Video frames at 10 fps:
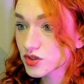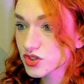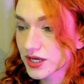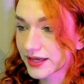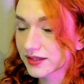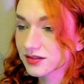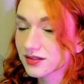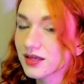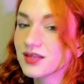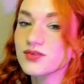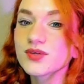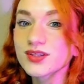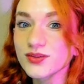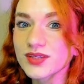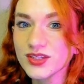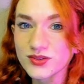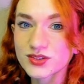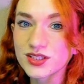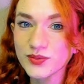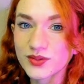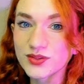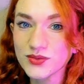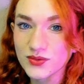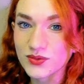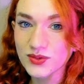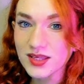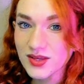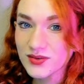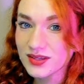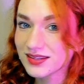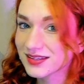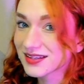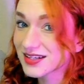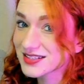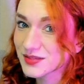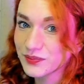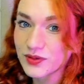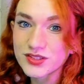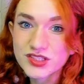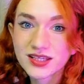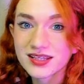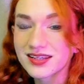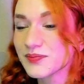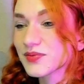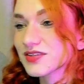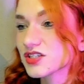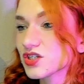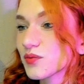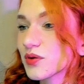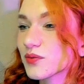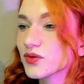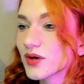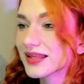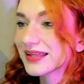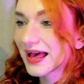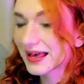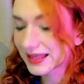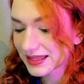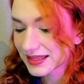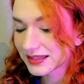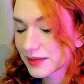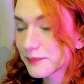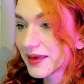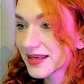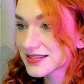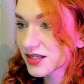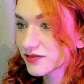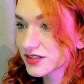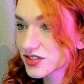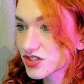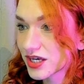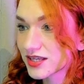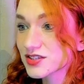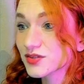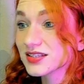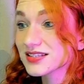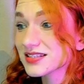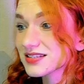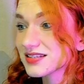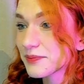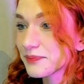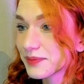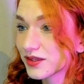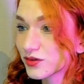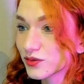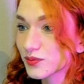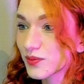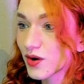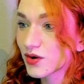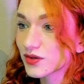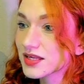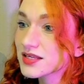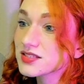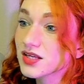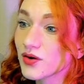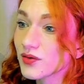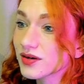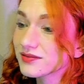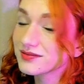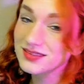pawn chain. And what do we usually want to do when there is a pawn chain in the position? We want to attack the base of this chain. So this is the b2 pawn. So